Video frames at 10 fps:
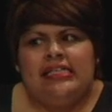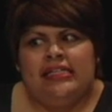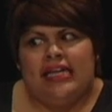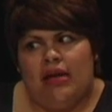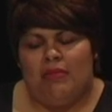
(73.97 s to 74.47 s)

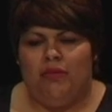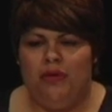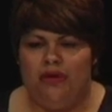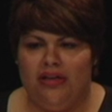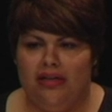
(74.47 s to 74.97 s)
didn't get my
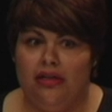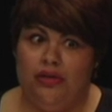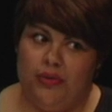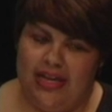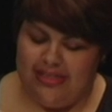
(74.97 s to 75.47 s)
period,
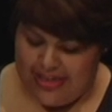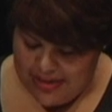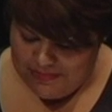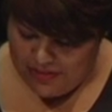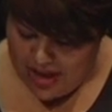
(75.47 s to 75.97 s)
you guessed
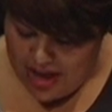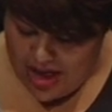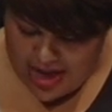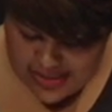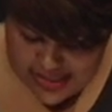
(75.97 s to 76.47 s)
it,
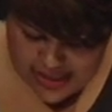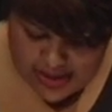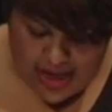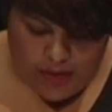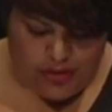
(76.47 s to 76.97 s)

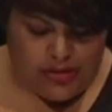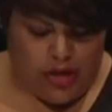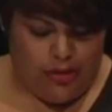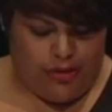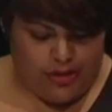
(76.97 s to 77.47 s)
until I was
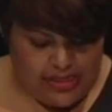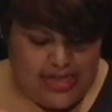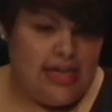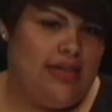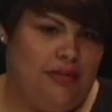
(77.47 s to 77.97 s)

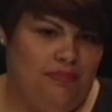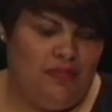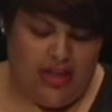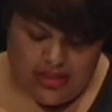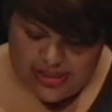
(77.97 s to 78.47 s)
13.
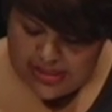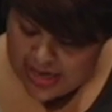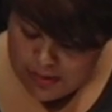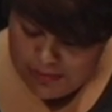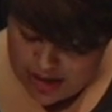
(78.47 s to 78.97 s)
The
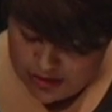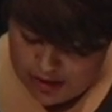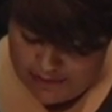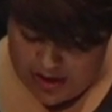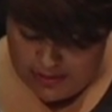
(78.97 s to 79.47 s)
same month,
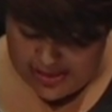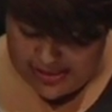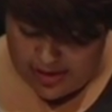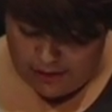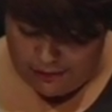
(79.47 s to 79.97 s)
I found
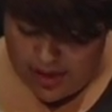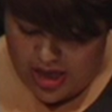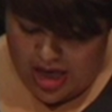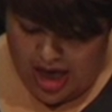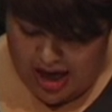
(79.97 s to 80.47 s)
myself
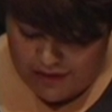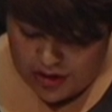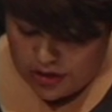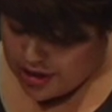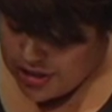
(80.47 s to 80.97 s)
having
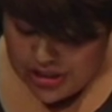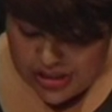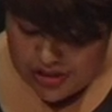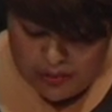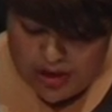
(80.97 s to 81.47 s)
a large
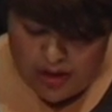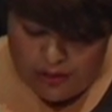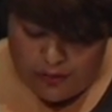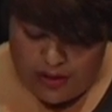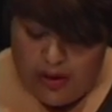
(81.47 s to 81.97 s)
cyst on my
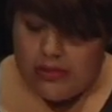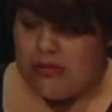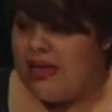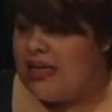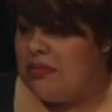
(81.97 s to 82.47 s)
ovary that
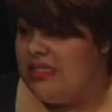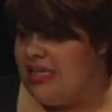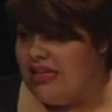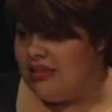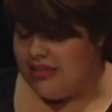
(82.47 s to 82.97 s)
was making me
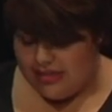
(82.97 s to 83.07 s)
deathly